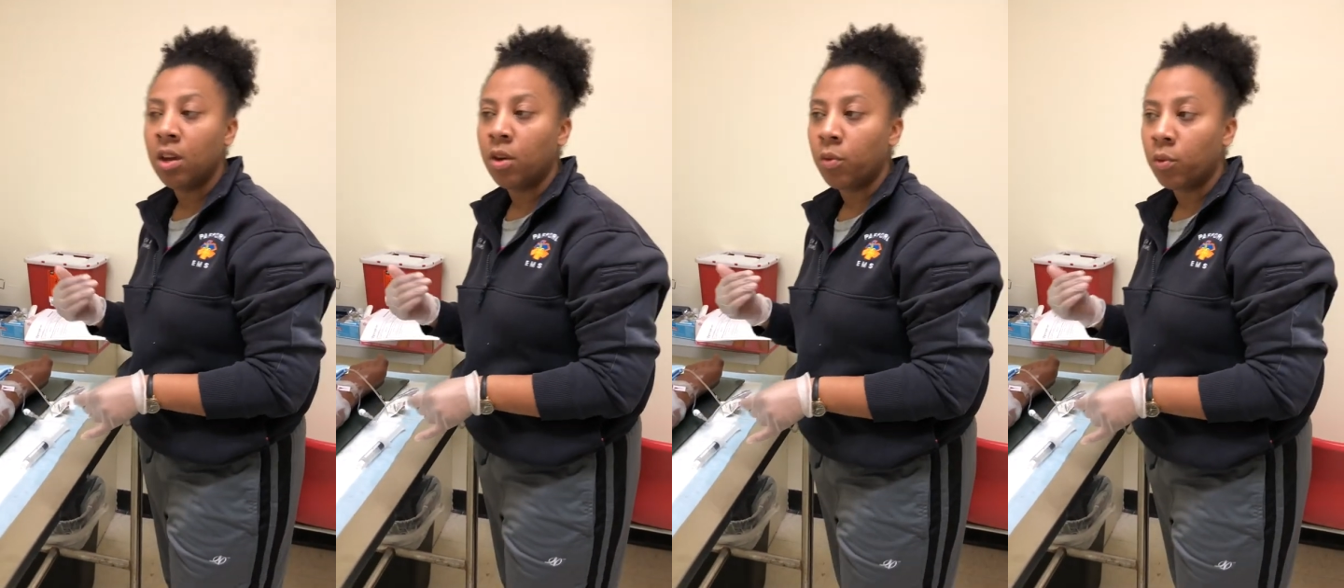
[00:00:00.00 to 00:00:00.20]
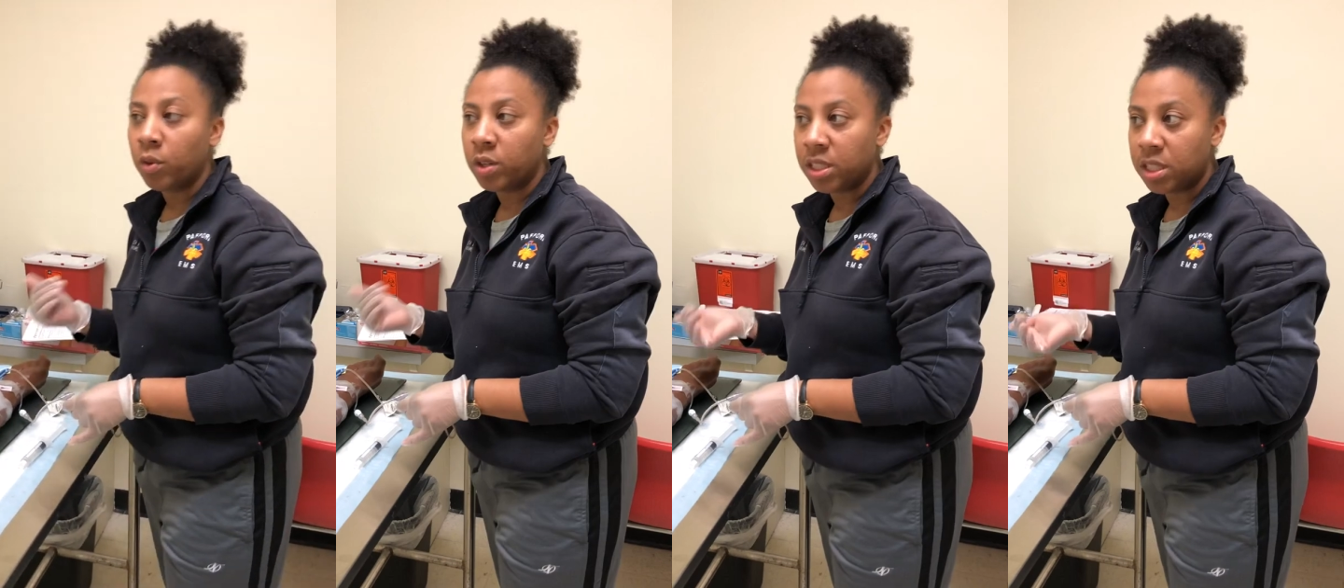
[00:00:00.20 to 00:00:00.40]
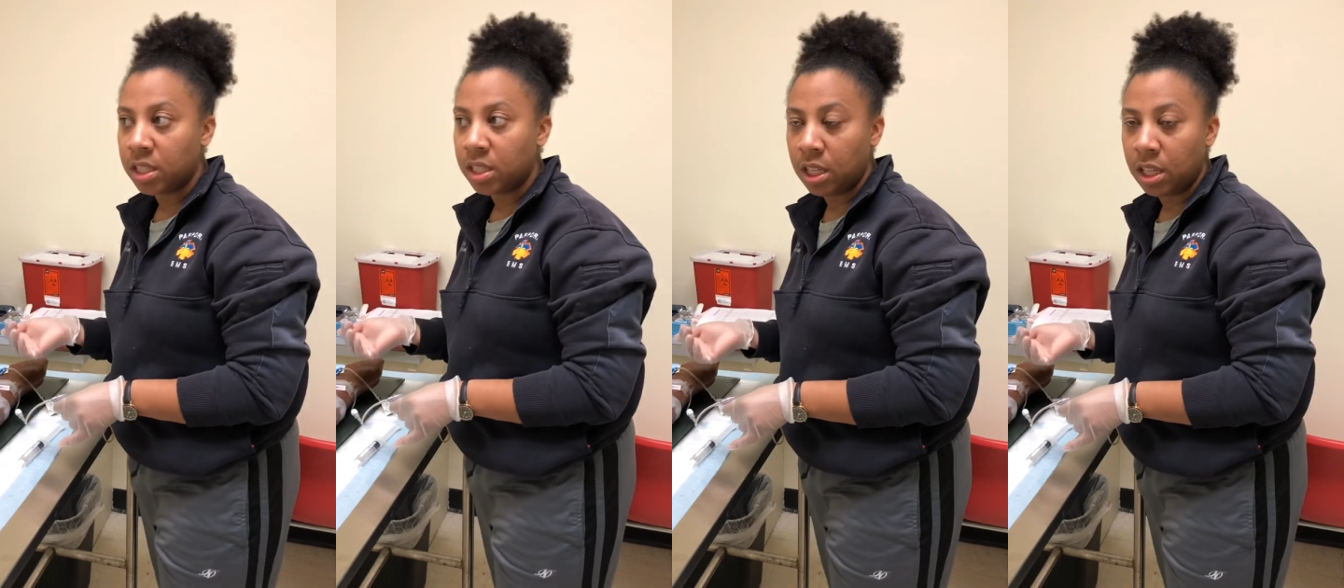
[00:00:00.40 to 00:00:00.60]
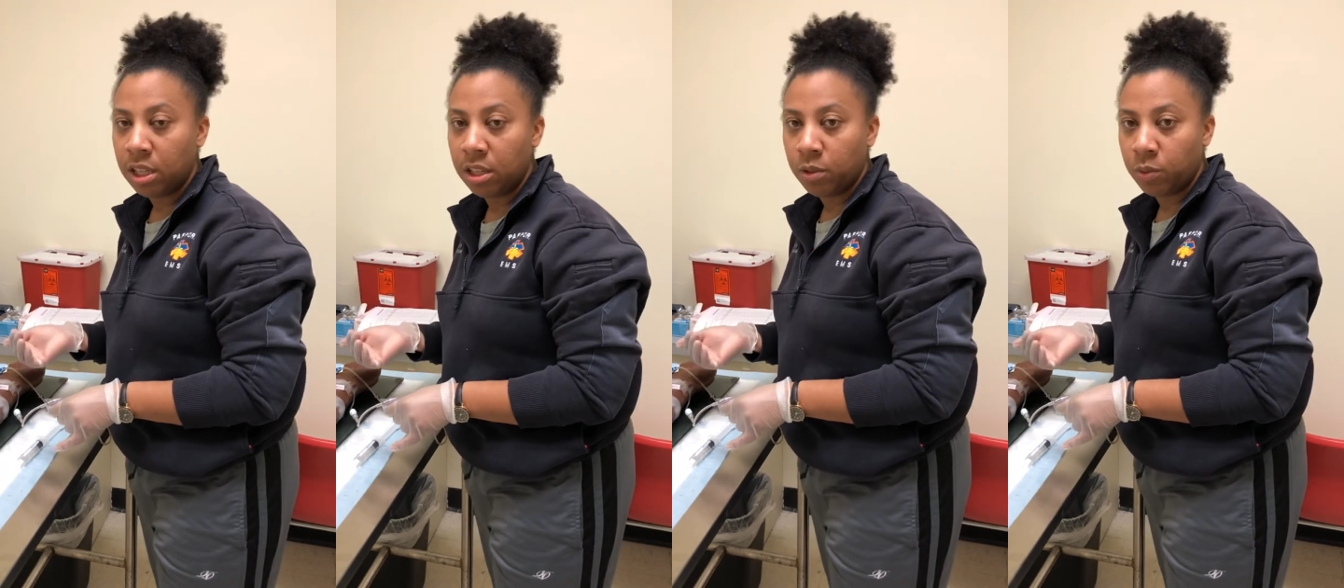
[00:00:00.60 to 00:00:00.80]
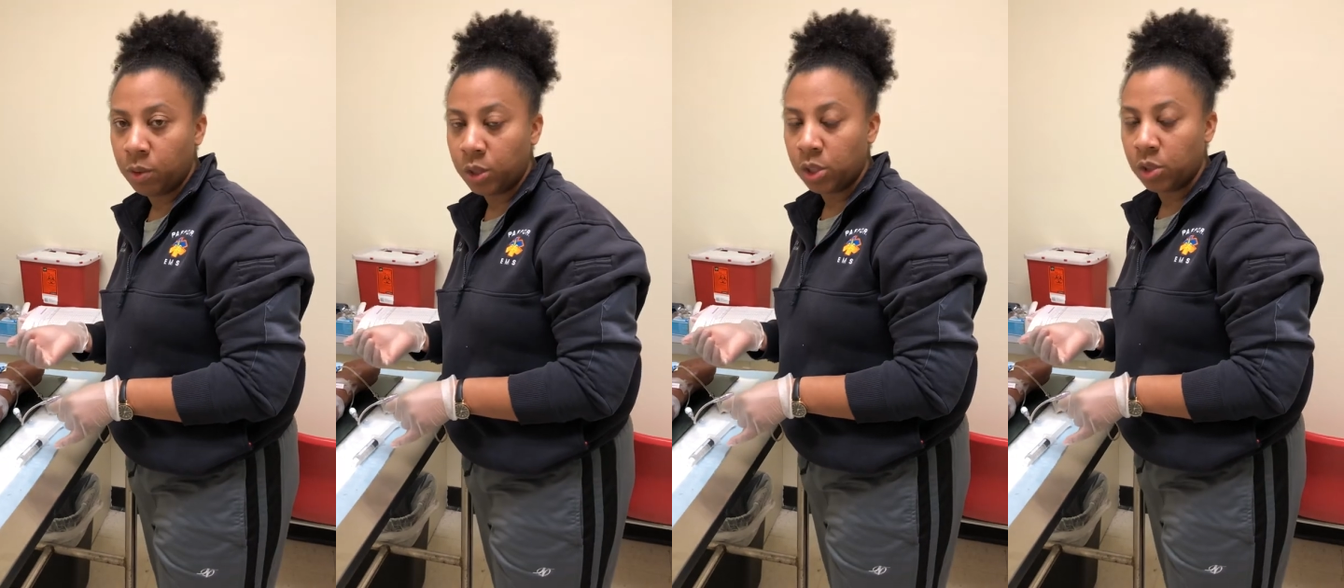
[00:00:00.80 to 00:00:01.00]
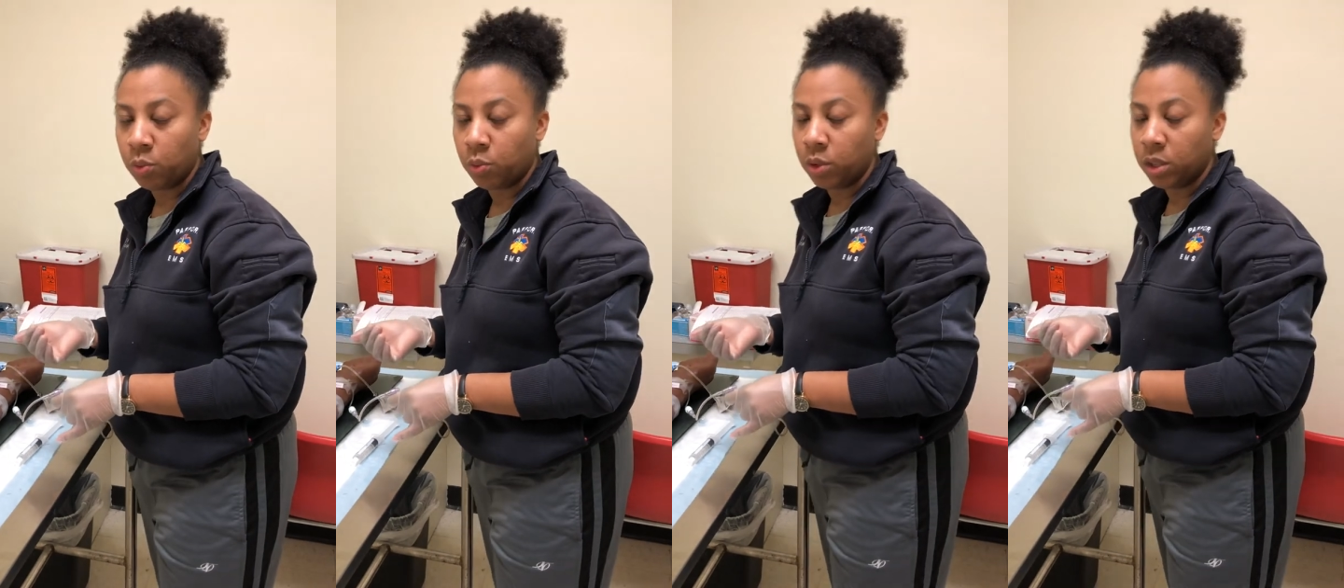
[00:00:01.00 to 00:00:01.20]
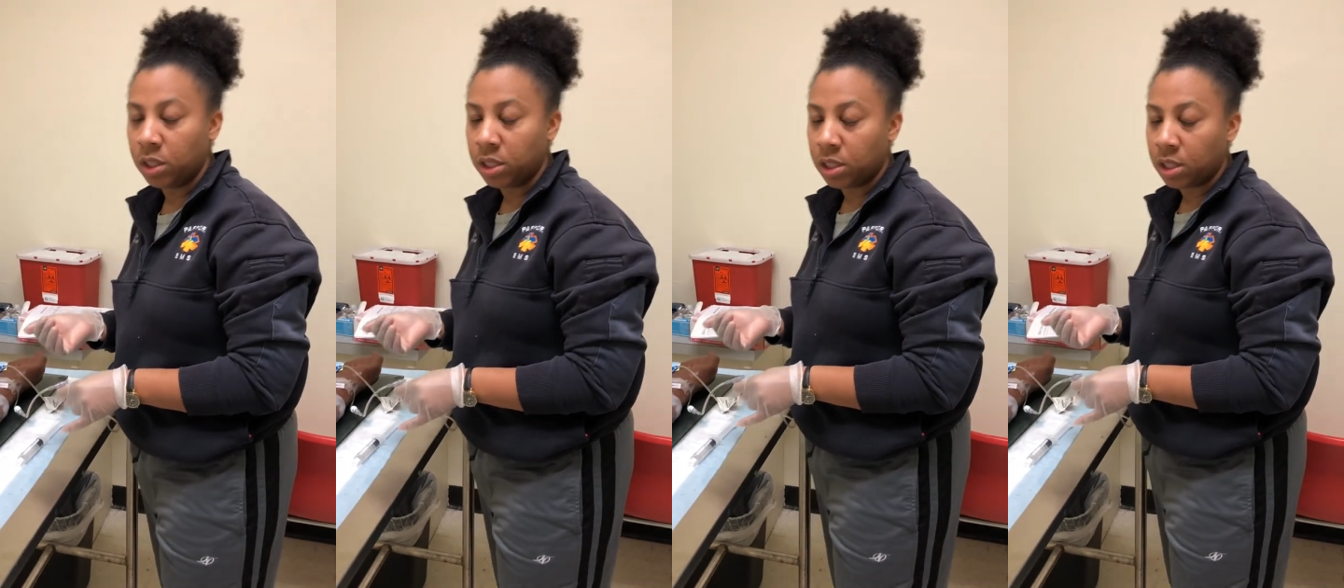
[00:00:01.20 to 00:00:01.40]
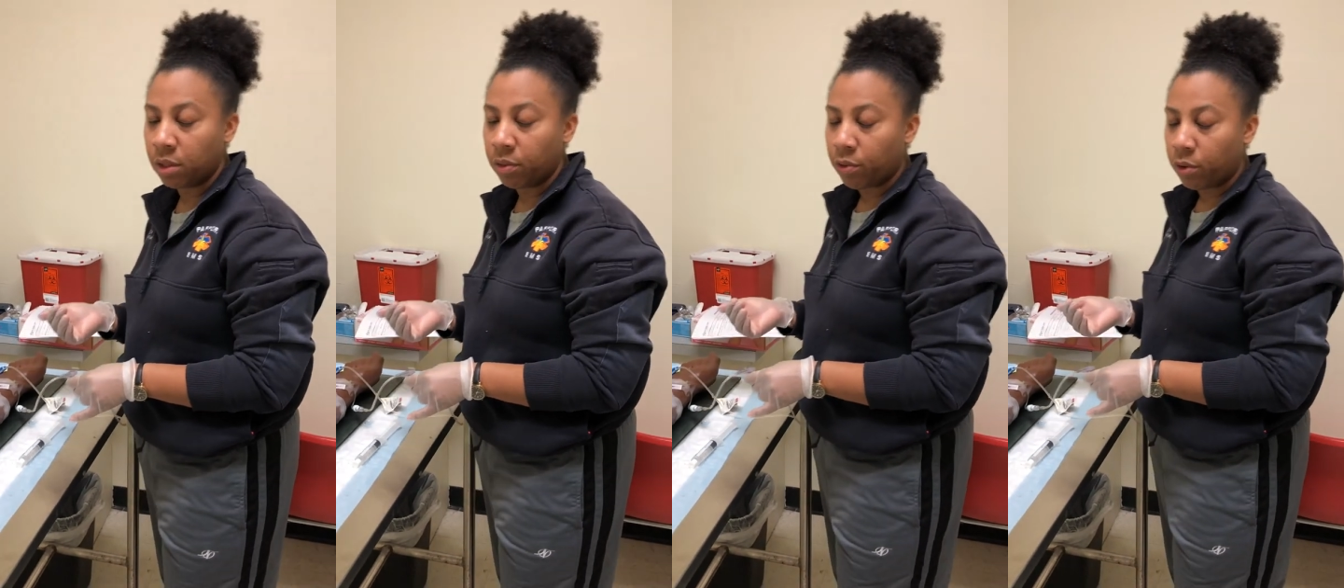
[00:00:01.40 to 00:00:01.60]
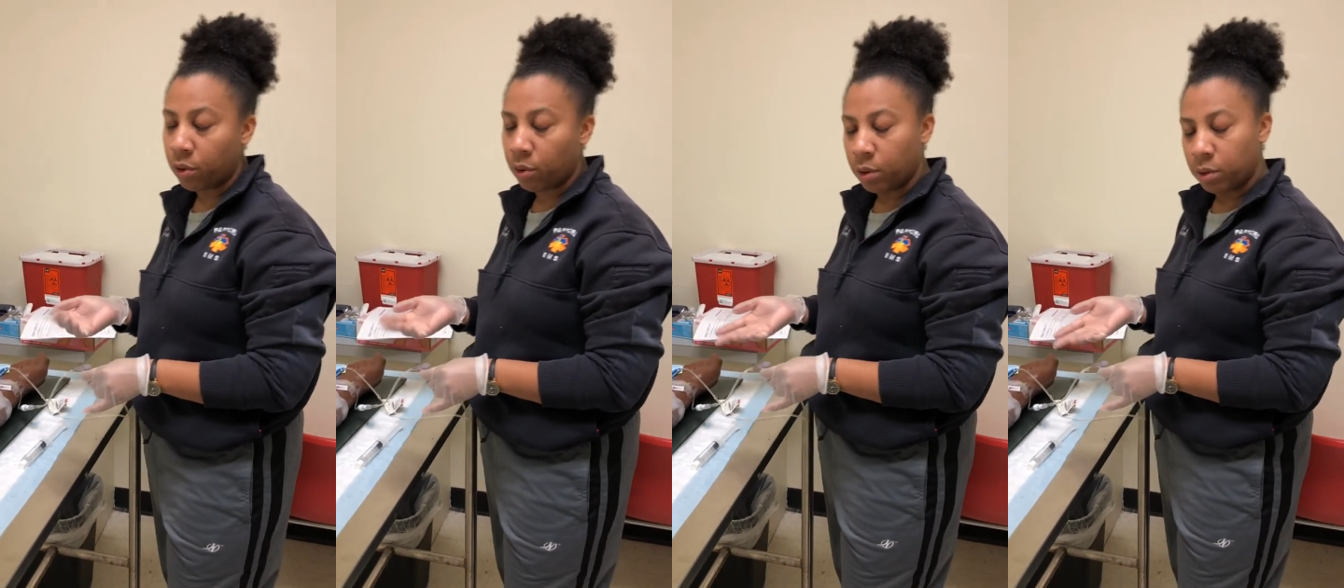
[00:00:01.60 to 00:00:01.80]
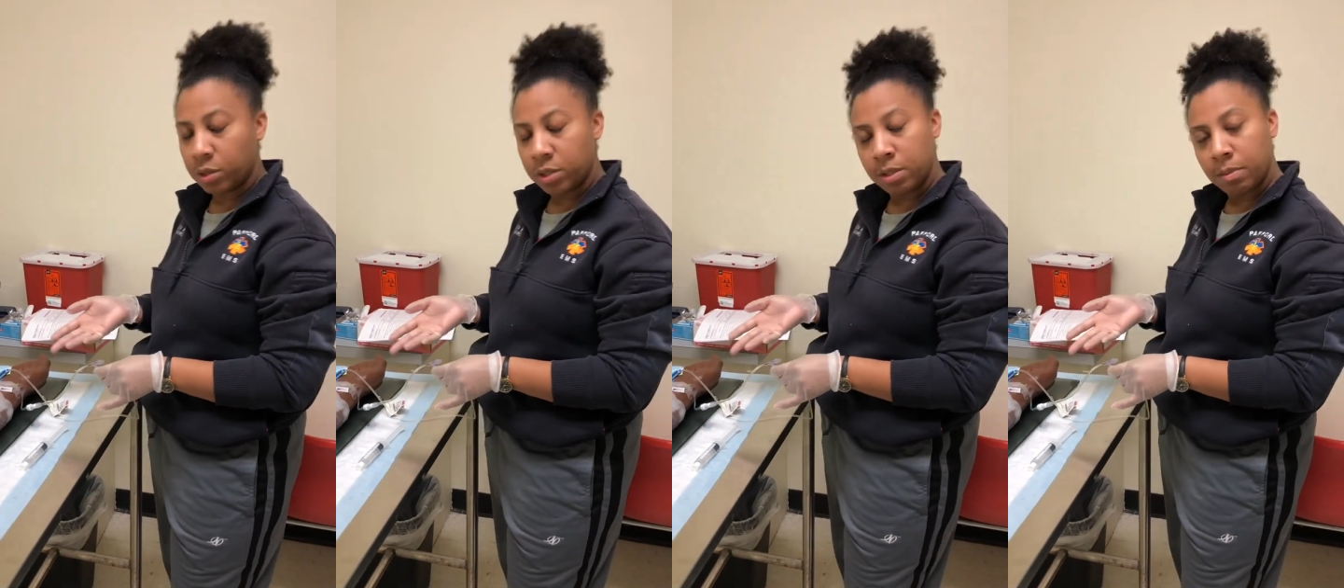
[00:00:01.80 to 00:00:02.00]
received, which was the
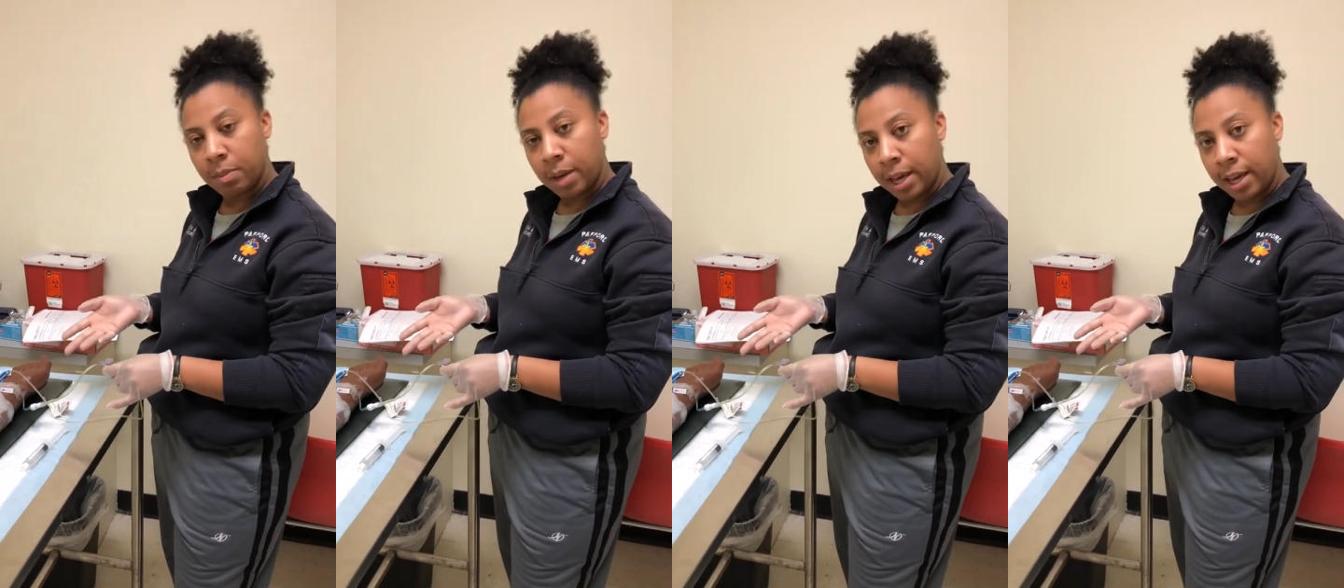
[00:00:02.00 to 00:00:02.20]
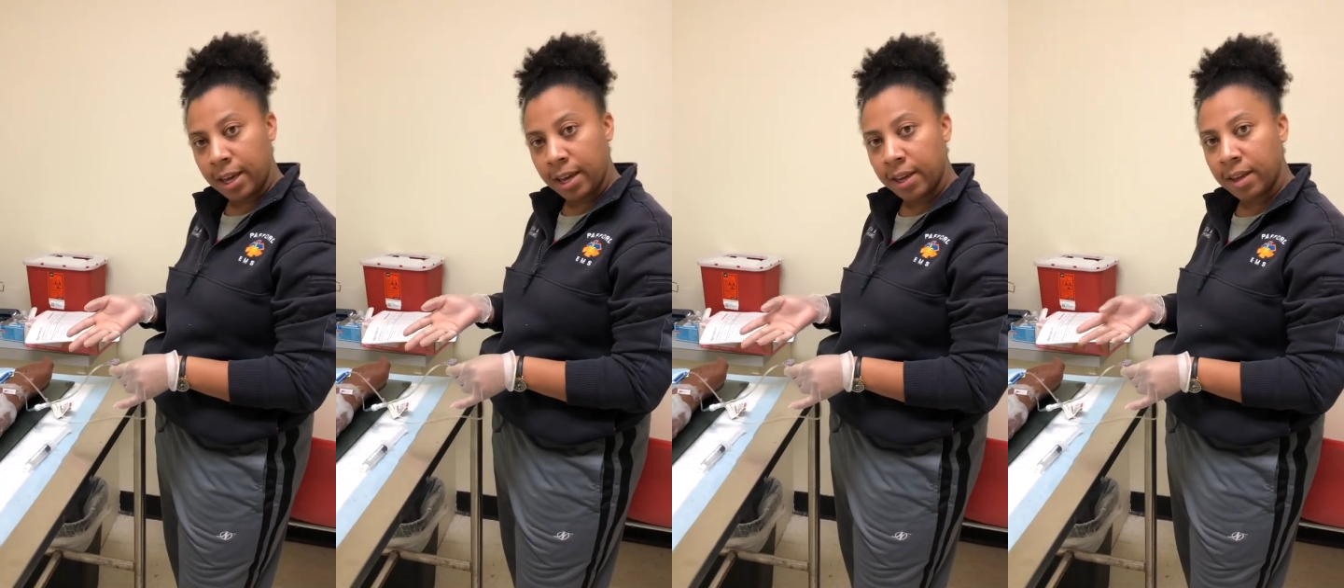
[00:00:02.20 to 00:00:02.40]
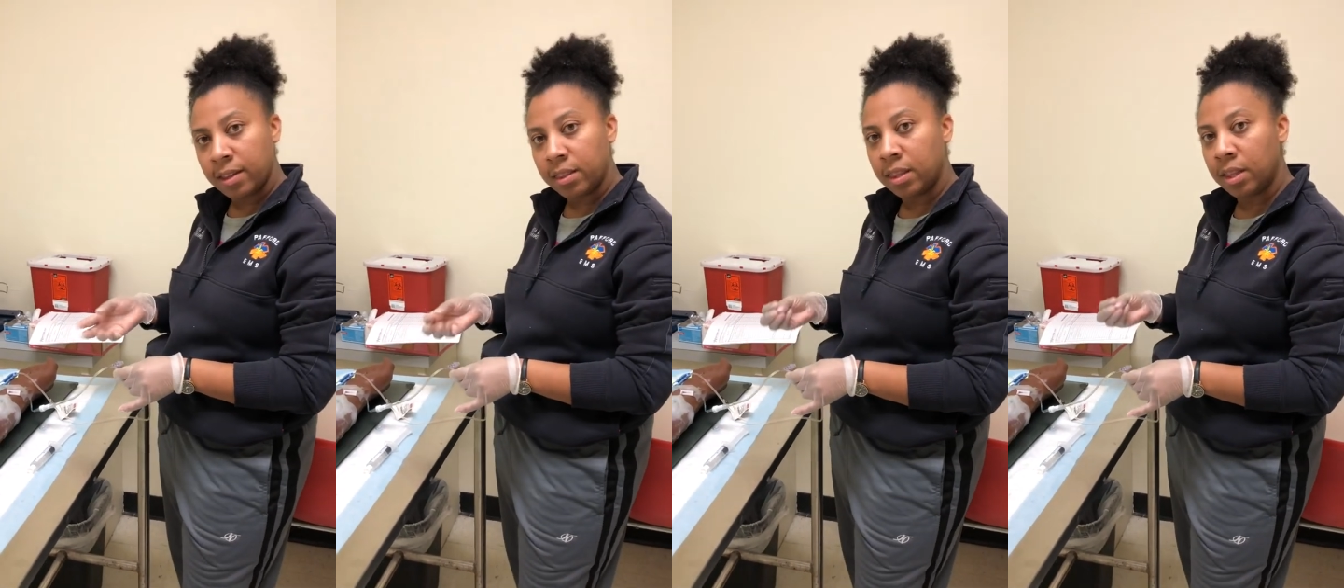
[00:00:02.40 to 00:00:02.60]
furosemide,